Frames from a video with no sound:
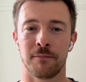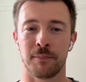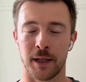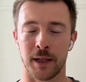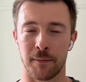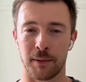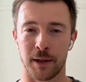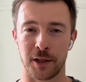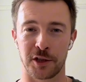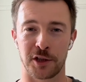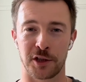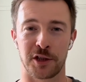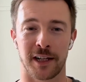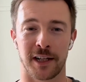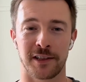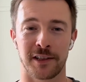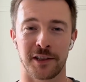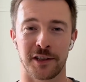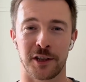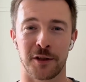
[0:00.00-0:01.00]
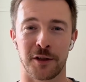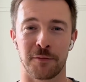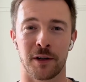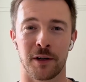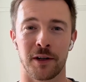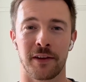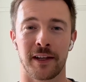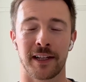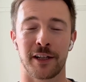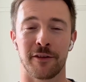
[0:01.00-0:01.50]
Been a pleasure chatting to you,
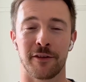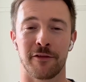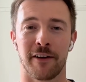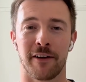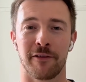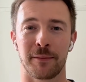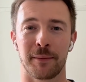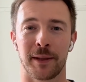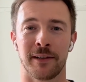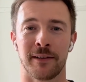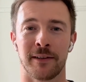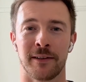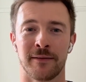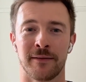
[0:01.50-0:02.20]
Pre. Thank you for having me.